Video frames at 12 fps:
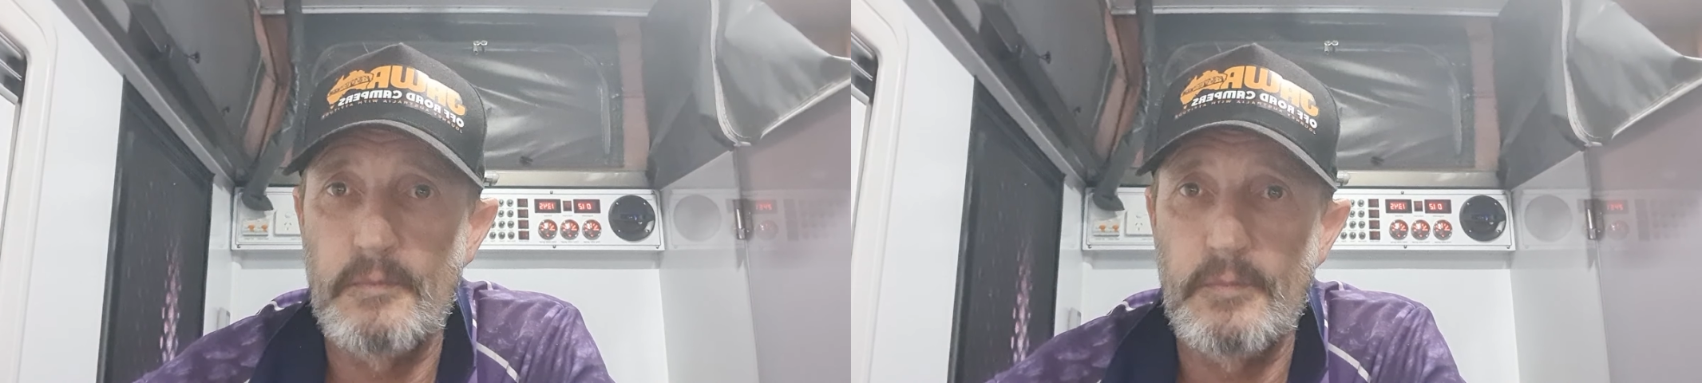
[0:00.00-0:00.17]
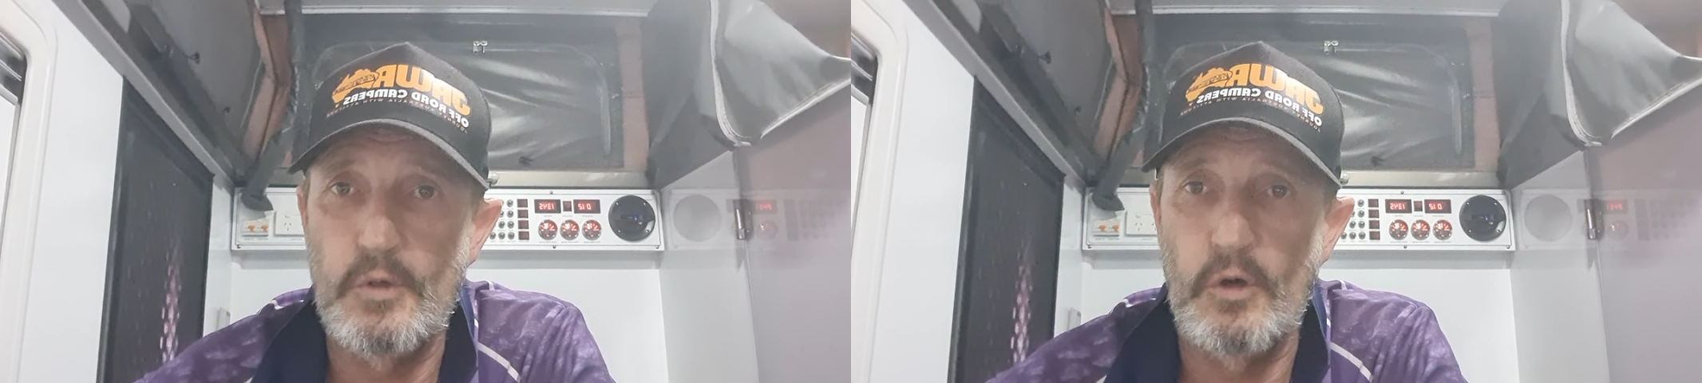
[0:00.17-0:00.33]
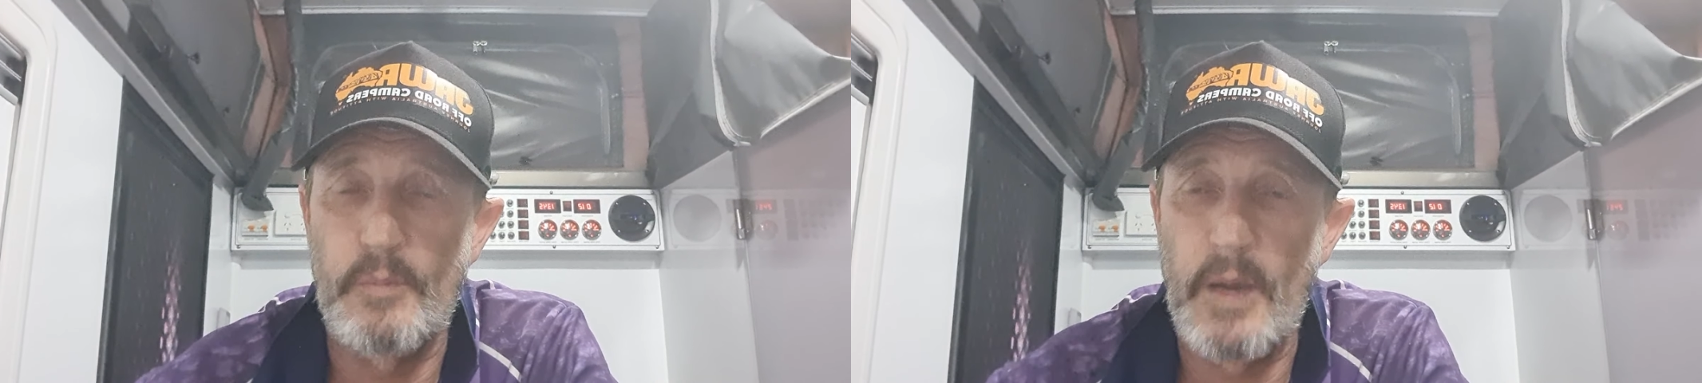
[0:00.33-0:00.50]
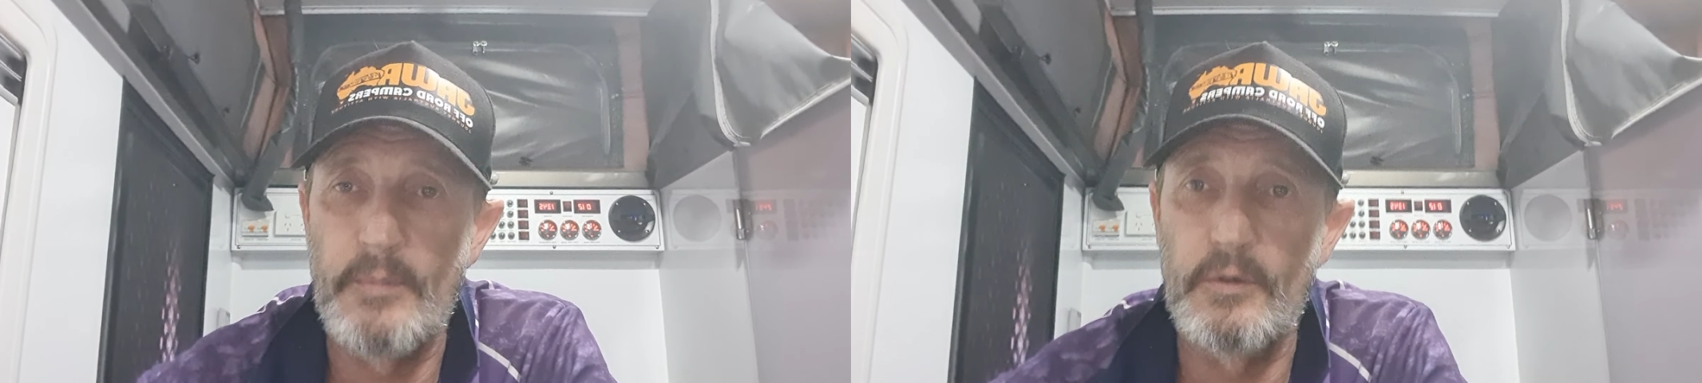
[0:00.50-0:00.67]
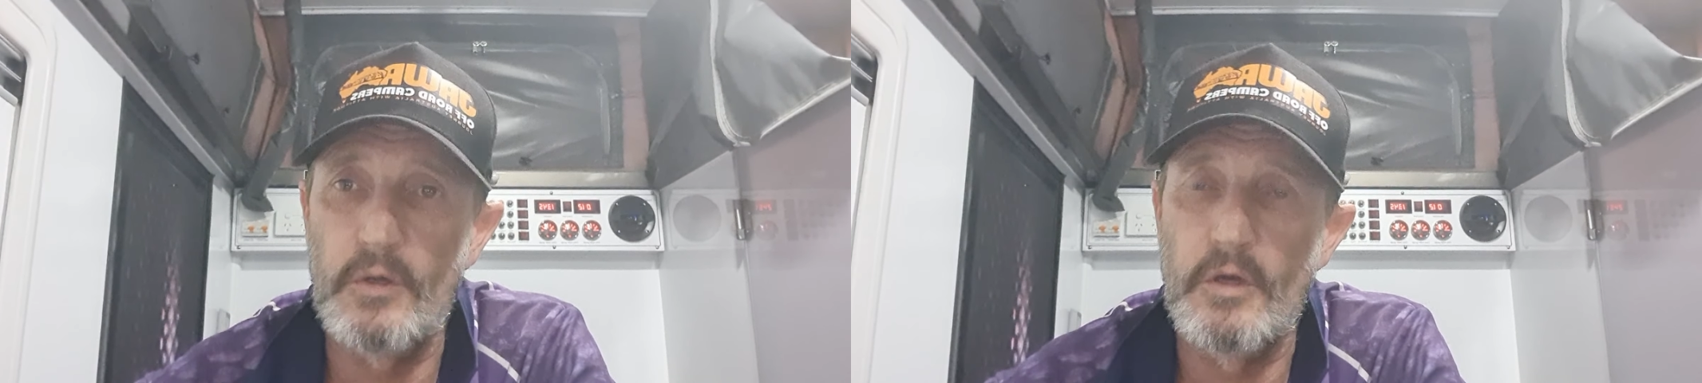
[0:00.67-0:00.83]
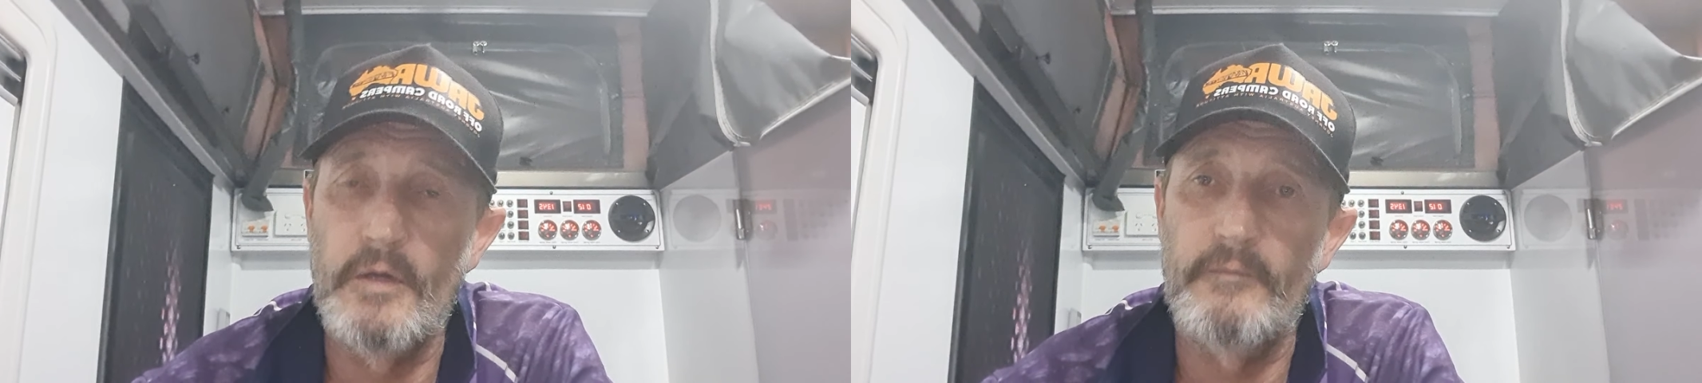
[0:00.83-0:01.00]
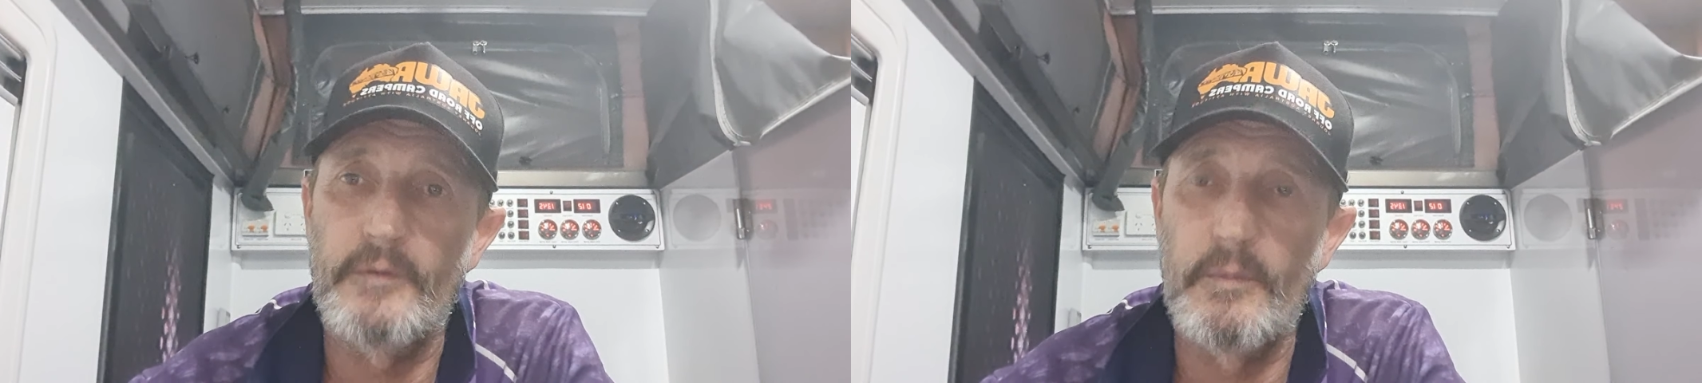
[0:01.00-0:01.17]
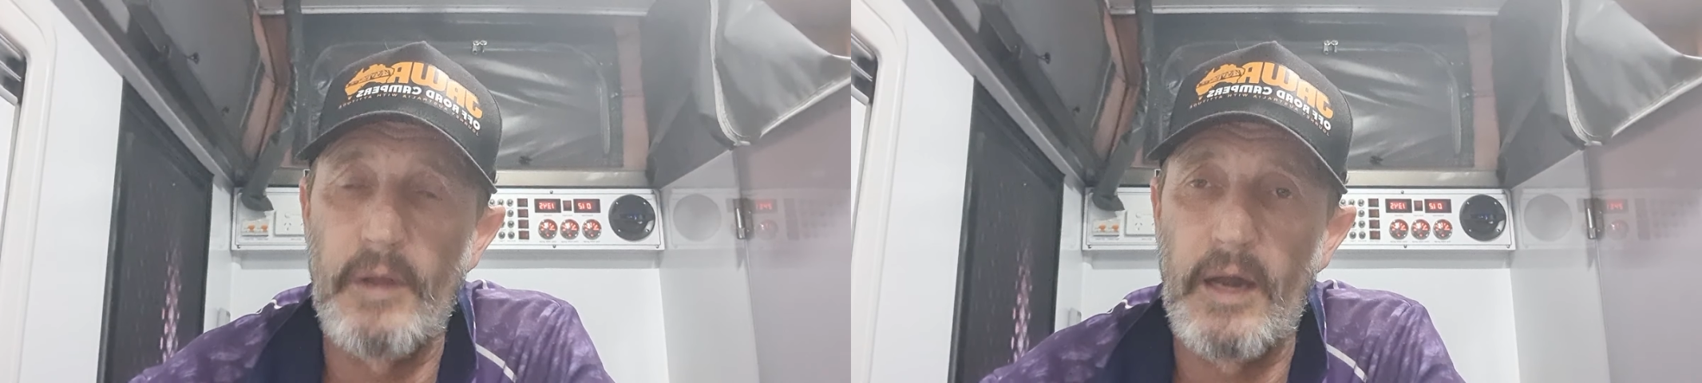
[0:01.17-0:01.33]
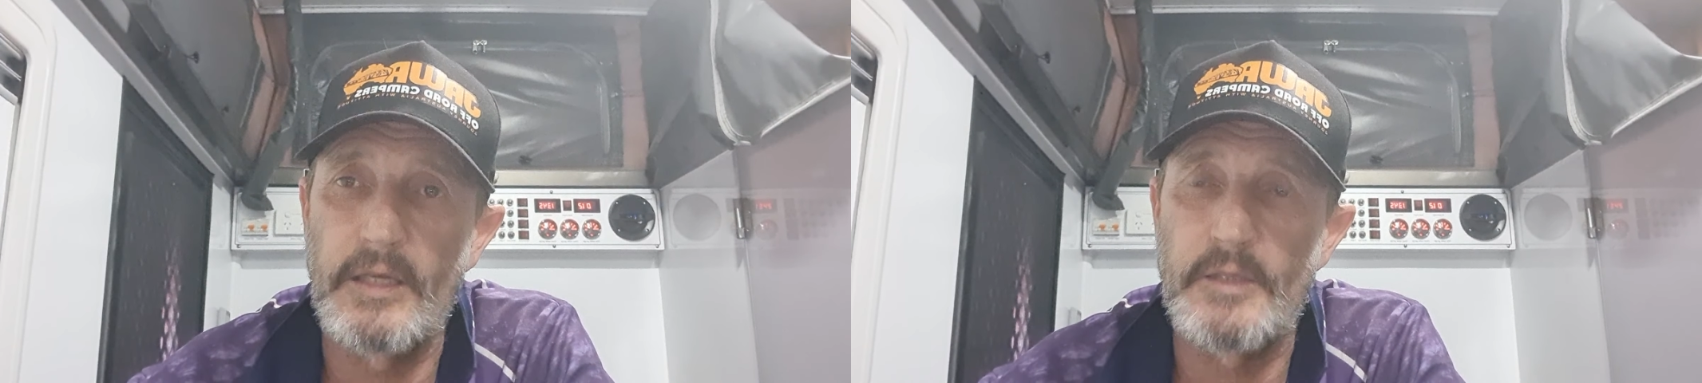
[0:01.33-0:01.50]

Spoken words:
sort of people learnt from that